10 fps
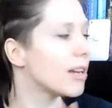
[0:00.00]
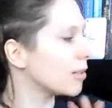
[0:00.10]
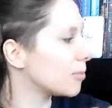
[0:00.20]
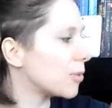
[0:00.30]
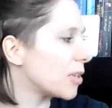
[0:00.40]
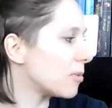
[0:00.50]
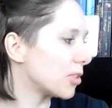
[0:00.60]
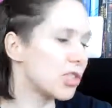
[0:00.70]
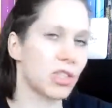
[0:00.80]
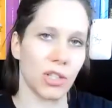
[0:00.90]
is pretty
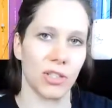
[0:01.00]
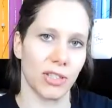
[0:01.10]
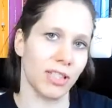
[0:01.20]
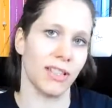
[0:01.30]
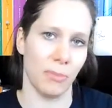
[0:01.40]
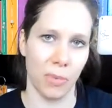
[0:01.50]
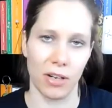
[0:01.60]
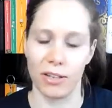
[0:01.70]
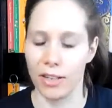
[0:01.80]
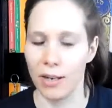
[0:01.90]
much just the
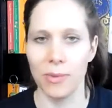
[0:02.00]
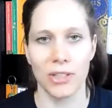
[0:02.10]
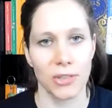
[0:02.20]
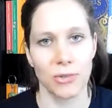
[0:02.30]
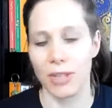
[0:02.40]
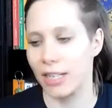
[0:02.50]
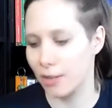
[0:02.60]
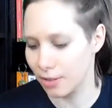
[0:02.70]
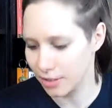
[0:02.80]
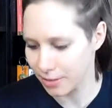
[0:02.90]
manga, which is really
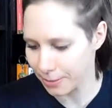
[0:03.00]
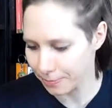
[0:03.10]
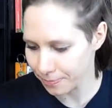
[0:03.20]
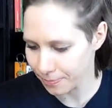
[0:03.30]
awesome.